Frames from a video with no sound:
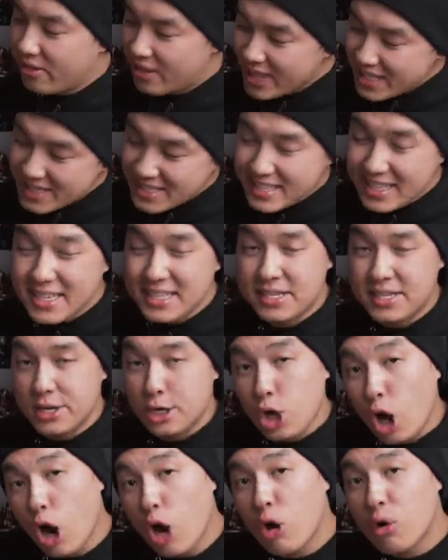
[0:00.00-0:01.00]
This is the
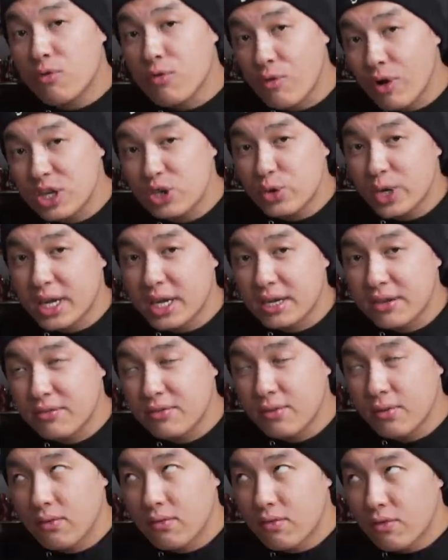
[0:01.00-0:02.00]
Carl Friedrik
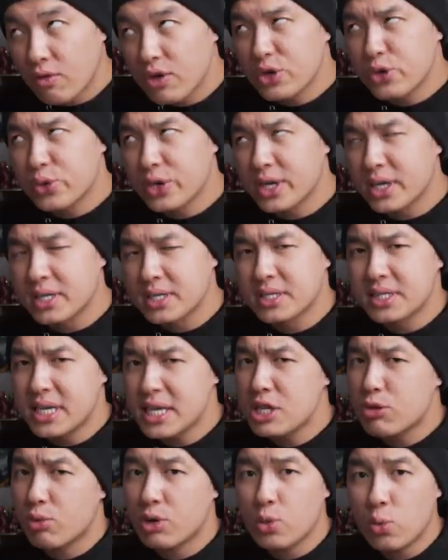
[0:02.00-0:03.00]

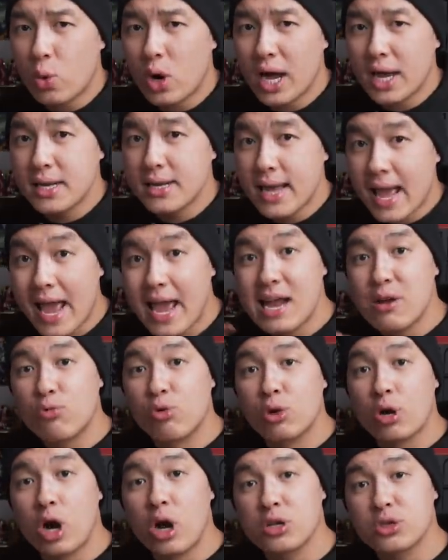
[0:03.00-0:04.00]
C3-1, and
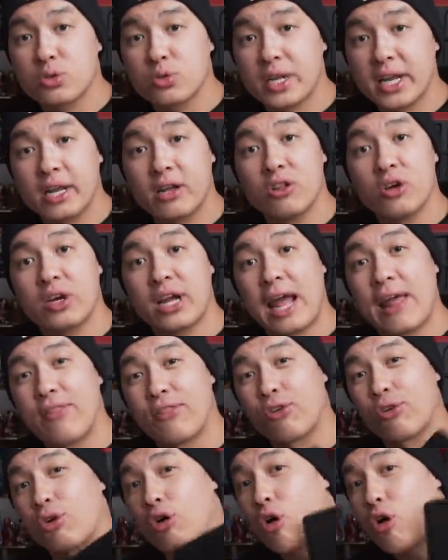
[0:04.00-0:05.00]
we're also taking a look at
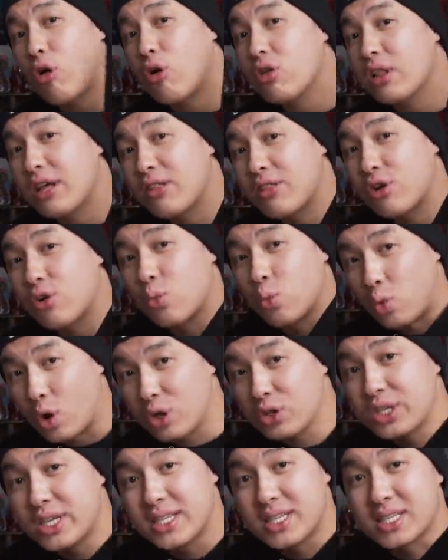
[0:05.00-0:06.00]
their all-leather
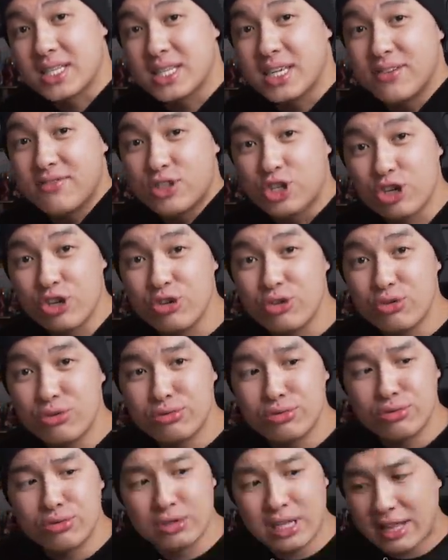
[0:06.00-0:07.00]
Walton Sleeve
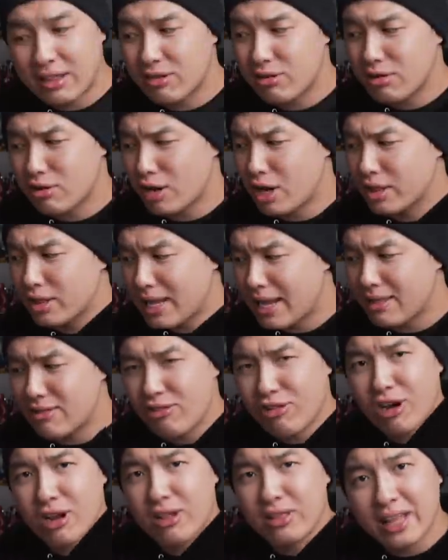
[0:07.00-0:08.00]
2. Leather on
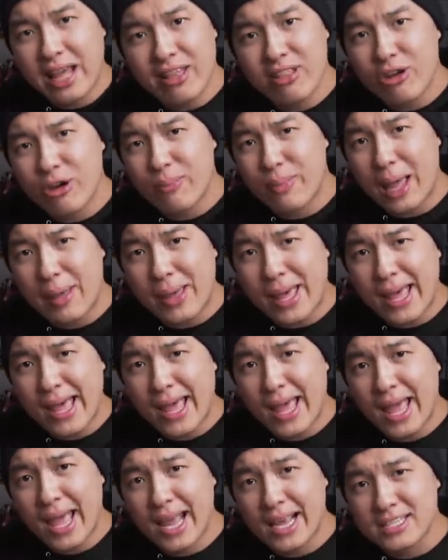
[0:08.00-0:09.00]
leather on leather,
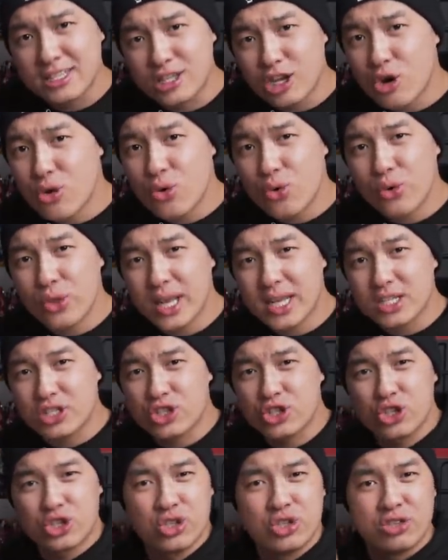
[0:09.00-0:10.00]
baby! So
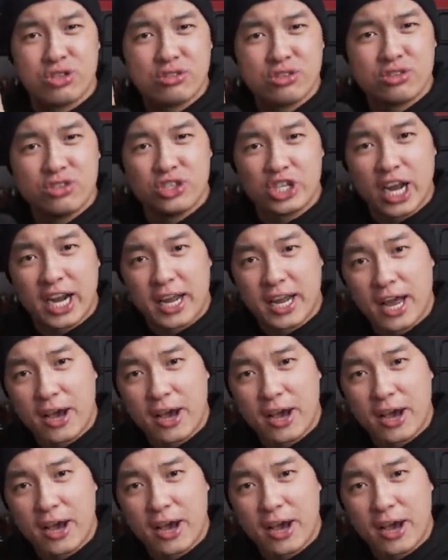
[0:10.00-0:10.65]
let's check it